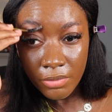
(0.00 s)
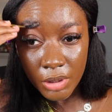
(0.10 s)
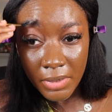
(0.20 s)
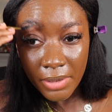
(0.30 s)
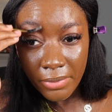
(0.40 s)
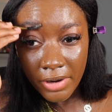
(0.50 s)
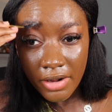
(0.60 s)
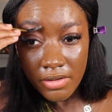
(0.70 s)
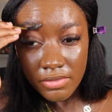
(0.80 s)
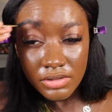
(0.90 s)
with my
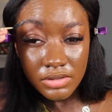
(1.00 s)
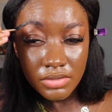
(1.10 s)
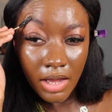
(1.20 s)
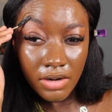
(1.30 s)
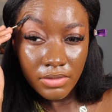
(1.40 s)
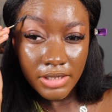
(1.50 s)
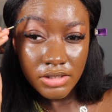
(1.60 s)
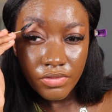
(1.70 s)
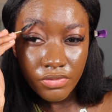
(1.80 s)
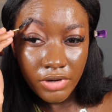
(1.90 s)
brows. I don't like
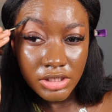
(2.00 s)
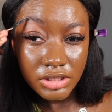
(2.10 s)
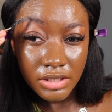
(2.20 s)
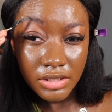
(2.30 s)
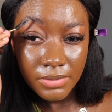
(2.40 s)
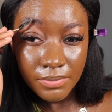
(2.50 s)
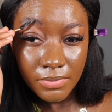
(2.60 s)
to rush it.